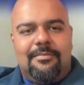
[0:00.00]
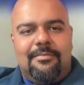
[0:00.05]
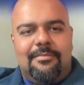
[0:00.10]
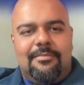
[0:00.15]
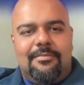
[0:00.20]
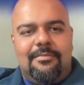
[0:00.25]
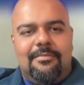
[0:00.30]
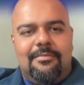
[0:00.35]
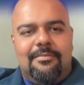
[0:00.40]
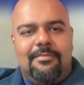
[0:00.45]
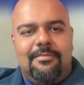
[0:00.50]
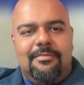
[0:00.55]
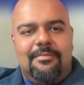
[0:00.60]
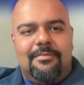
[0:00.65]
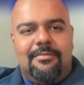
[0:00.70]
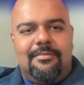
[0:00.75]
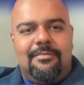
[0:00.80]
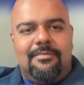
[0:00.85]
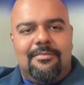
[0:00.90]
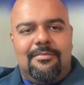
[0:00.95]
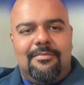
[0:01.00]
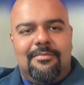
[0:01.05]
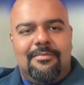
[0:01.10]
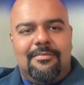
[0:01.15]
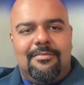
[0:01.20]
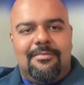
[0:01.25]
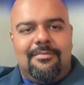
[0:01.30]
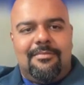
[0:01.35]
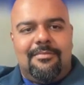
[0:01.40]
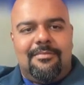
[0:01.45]

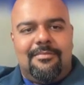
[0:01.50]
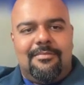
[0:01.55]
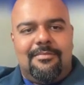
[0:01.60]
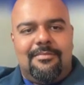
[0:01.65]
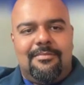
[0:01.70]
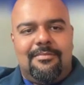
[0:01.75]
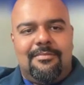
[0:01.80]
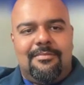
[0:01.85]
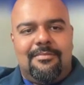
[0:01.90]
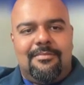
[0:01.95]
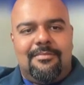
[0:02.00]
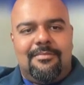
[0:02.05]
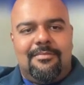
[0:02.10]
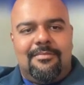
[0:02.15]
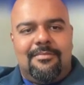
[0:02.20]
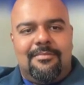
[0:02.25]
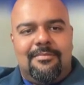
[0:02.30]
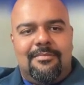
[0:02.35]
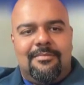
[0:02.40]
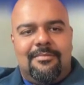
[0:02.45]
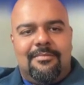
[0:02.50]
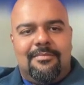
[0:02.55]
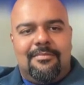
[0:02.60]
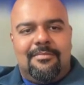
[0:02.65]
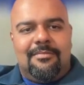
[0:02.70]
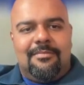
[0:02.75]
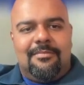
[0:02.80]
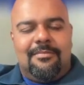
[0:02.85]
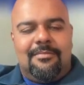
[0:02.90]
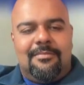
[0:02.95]

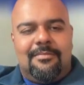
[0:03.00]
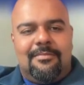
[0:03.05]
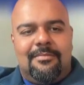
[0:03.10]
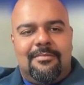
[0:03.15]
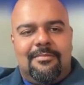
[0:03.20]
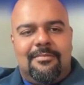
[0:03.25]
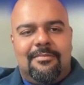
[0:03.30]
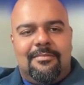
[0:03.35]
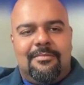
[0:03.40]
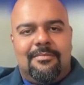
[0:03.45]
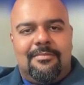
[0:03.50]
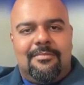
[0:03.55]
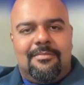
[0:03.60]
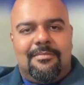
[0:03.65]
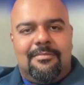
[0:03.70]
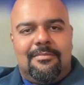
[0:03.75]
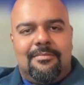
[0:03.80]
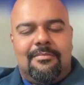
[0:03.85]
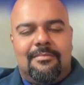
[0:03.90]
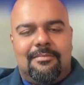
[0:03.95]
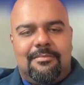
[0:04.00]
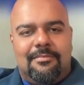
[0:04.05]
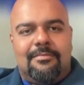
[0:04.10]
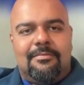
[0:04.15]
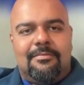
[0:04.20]
(not speaking)